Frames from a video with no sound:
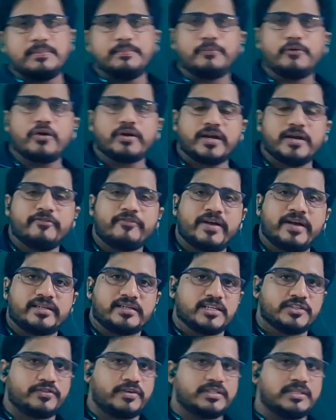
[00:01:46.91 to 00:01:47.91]
important
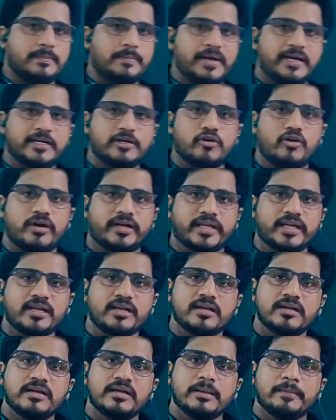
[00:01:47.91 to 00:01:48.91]
factors for the blood
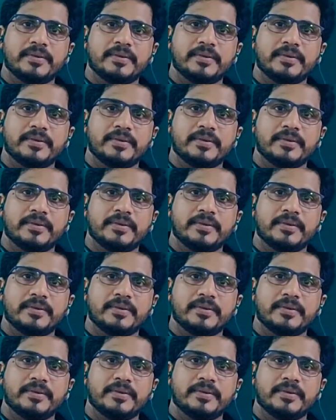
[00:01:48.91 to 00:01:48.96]
clotting